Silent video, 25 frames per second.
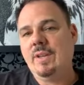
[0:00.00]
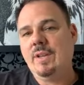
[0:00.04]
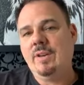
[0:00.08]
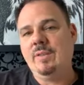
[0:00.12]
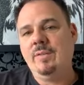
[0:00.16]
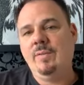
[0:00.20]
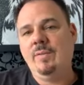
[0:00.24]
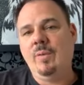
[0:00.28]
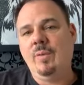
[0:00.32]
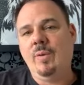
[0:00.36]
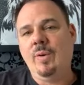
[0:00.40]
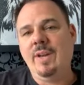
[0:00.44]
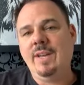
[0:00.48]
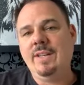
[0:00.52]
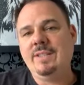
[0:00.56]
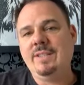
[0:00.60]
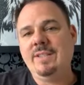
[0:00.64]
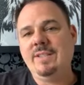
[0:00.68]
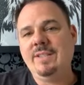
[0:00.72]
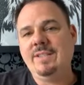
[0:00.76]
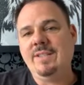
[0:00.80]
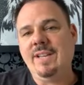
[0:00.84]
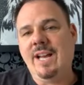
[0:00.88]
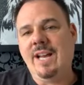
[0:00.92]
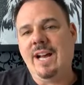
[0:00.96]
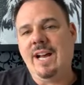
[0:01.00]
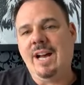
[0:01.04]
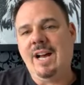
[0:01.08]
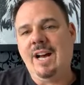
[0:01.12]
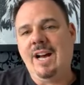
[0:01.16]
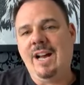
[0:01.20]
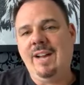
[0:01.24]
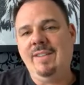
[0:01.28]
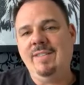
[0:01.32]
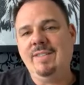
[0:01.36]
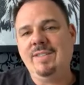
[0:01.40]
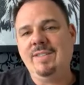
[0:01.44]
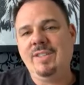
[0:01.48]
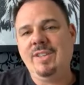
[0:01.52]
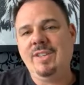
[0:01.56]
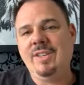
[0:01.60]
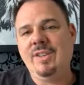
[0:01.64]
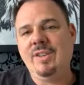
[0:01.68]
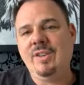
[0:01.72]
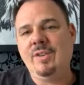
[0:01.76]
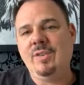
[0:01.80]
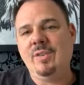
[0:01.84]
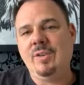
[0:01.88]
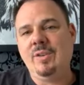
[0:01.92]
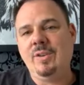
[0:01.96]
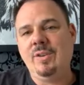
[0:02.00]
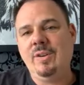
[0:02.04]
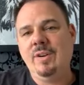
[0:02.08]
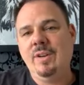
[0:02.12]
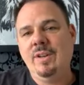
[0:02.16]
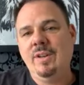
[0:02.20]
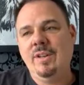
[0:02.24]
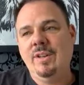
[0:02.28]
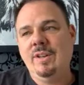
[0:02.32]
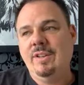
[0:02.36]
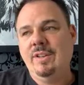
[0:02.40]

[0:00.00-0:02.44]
the inner voice is obviously your,